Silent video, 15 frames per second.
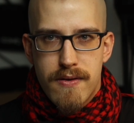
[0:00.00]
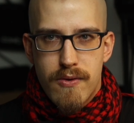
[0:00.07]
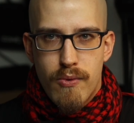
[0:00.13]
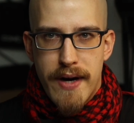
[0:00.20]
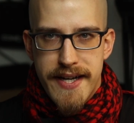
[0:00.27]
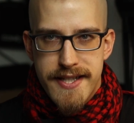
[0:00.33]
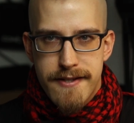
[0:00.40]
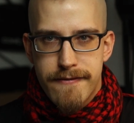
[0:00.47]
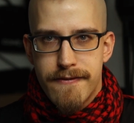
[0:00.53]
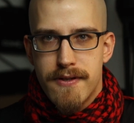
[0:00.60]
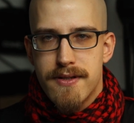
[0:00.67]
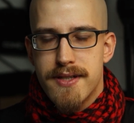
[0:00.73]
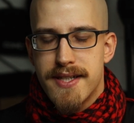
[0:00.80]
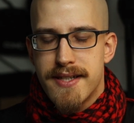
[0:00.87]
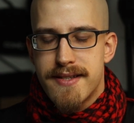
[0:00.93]

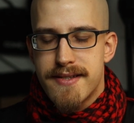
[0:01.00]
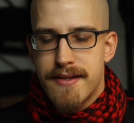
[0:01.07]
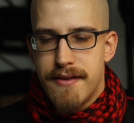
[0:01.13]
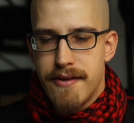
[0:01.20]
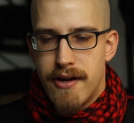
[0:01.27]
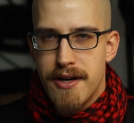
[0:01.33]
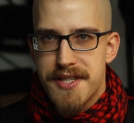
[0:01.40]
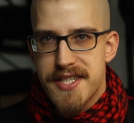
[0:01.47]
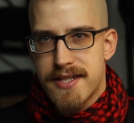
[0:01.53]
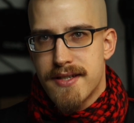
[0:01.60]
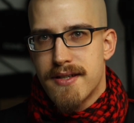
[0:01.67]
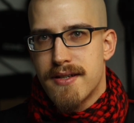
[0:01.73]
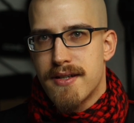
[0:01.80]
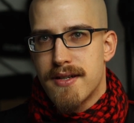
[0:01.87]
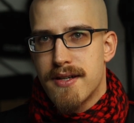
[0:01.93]
wasteful, it's not
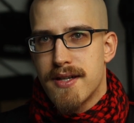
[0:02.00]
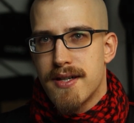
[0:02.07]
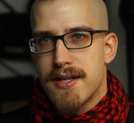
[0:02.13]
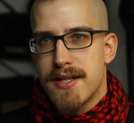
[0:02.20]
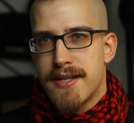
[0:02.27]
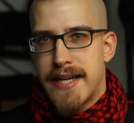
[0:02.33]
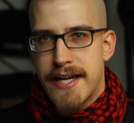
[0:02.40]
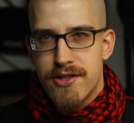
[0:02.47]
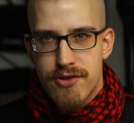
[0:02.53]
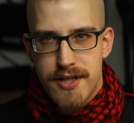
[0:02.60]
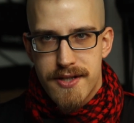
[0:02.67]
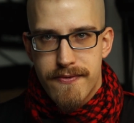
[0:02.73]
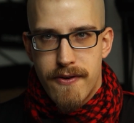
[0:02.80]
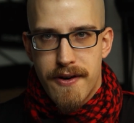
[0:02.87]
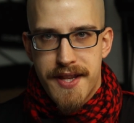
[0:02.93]

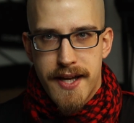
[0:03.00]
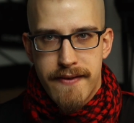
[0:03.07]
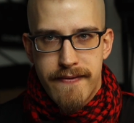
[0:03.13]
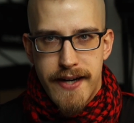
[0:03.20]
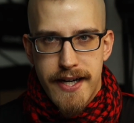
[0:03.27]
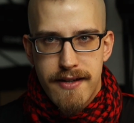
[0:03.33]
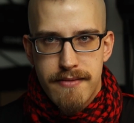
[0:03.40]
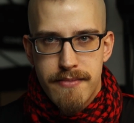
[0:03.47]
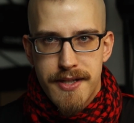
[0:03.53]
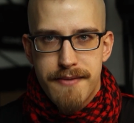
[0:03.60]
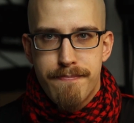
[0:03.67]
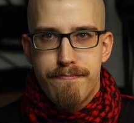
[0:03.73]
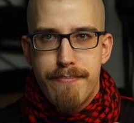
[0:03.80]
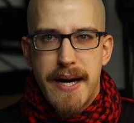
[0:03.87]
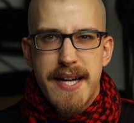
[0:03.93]
dangerous for the environment,
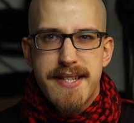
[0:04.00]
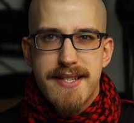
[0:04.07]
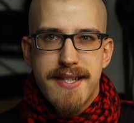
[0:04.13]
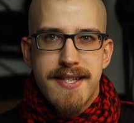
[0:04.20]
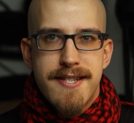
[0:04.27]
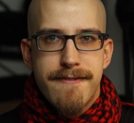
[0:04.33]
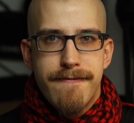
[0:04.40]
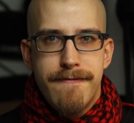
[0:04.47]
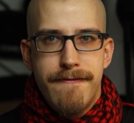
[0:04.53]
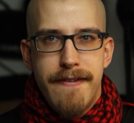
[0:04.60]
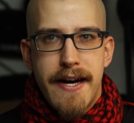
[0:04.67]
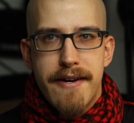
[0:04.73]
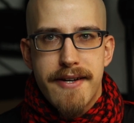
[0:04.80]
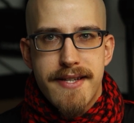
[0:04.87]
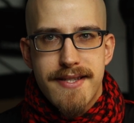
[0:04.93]
but it's
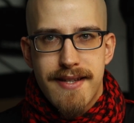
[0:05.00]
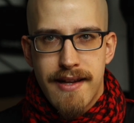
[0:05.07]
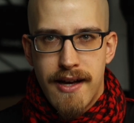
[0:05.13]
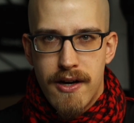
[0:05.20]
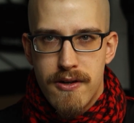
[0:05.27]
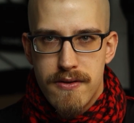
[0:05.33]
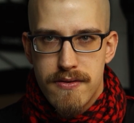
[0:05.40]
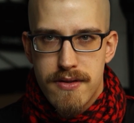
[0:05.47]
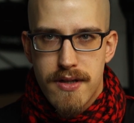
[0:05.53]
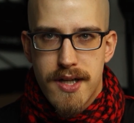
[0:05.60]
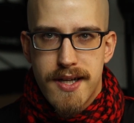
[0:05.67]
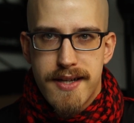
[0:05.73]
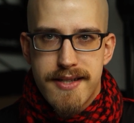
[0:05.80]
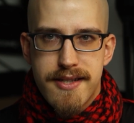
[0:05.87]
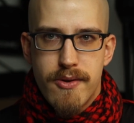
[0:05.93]
very slow,
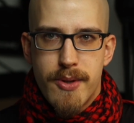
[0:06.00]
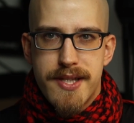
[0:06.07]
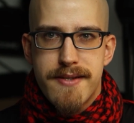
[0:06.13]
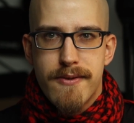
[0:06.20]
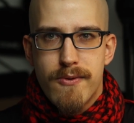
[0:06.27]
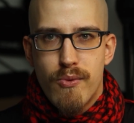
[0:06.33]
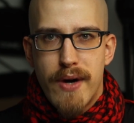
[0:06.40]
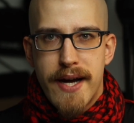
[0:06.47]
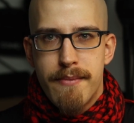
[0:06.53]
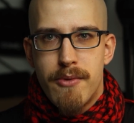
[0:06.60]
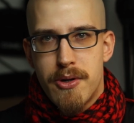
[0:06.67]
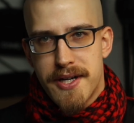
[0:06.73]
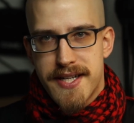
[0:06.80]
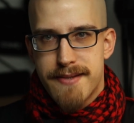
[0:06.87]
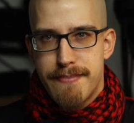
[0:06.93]
so it's way
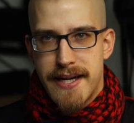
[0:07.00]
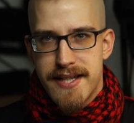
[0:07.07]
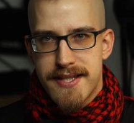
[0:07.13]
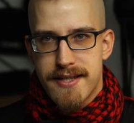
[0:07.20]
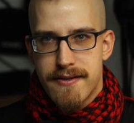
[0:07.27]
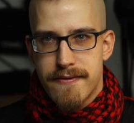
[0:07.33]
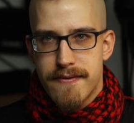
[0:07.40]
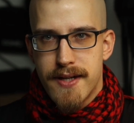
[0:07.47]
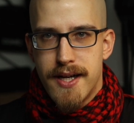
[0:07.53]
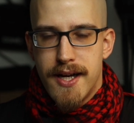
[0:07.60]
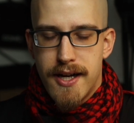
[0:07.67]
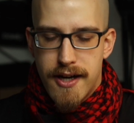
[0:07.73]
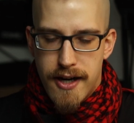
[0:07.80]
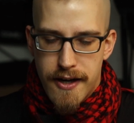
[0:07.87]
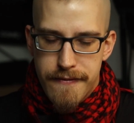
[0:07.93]
more expensive.
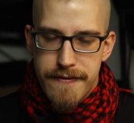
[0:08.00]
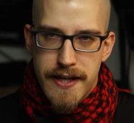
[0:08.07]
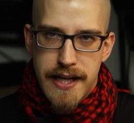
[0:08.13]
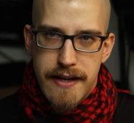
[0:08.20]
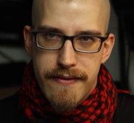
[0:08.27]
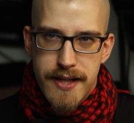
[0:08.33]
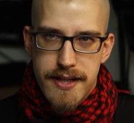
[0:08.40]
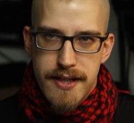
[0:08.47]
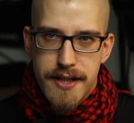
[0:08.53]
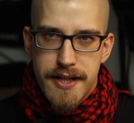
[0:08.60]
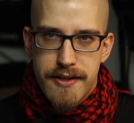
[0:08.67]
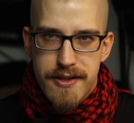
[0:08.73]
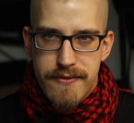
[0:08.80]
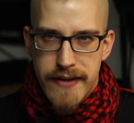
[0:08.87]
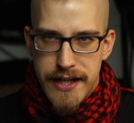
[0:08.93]
Enfin Leve
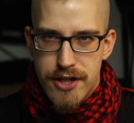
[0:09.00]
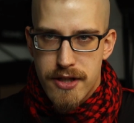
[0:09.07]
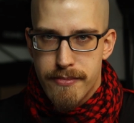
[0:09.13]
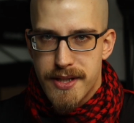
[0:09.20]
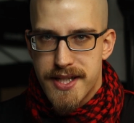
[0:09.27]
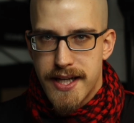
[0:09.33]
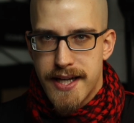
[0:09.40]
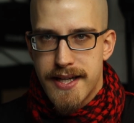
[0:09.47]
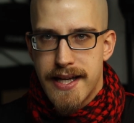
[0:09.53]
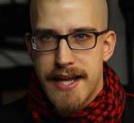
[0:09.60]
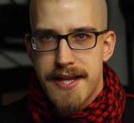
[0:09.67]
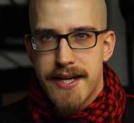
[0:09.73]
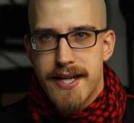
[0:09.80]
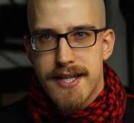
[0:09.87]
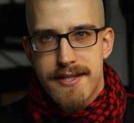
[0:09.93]
use vegetable tanned
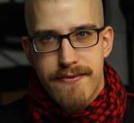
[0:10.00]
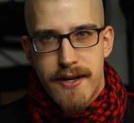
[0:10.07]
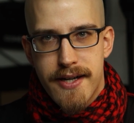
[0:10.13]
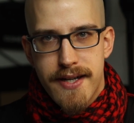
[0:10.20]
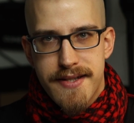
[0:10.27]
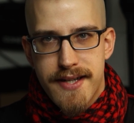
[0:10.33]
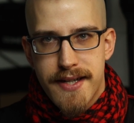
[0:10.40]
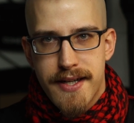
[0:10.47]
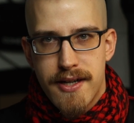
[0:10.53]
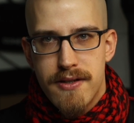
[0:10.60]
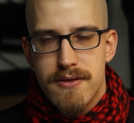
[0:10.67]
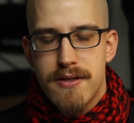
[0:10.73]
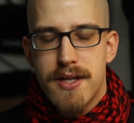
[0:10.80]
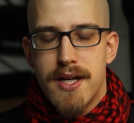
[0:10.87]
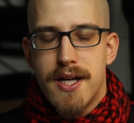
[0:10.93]
leather as far as I
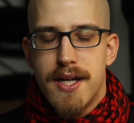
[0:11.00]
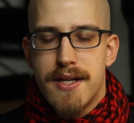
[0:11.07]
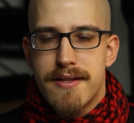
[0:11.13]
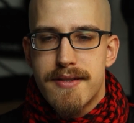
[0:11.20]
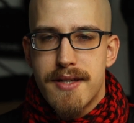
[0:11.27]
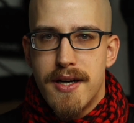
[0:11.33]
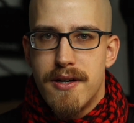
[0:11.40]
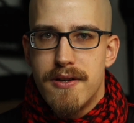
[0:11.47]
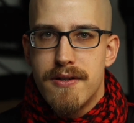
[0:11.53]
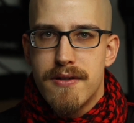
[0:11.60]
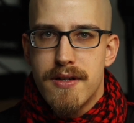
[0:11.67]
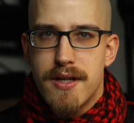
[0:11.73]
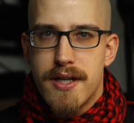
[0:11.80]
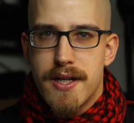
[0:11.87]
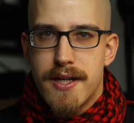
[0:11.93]
know, so